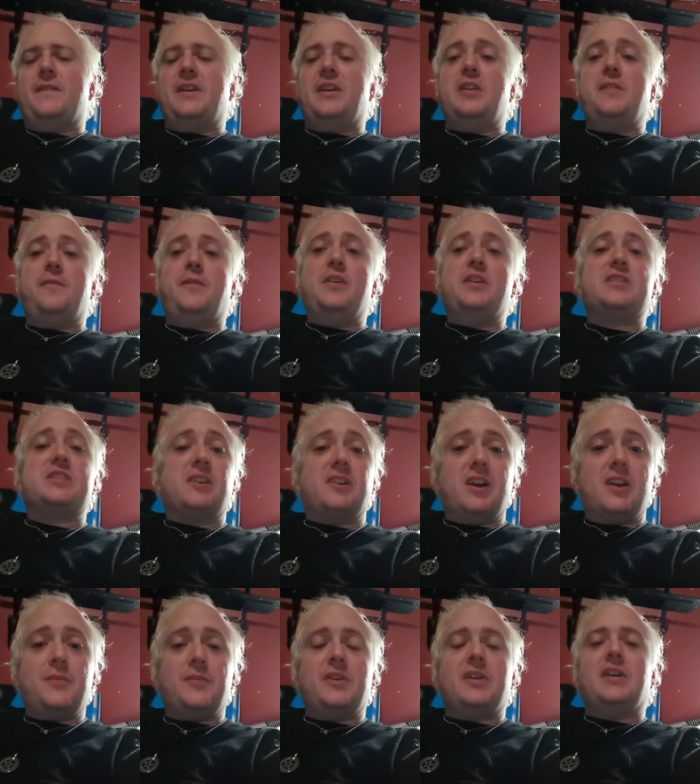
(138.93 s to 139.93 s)
Thank you for your
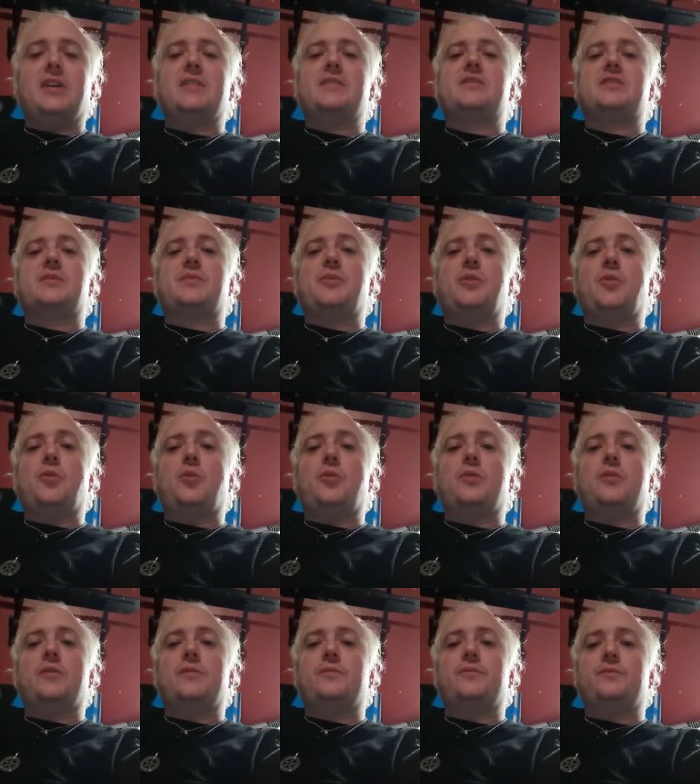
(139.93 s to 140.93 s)
time and
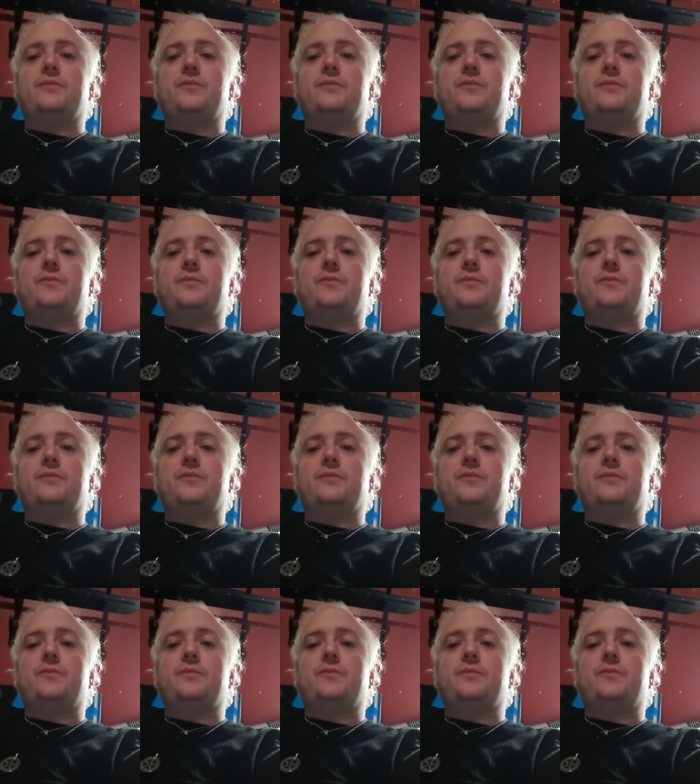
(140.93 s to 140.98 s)
support,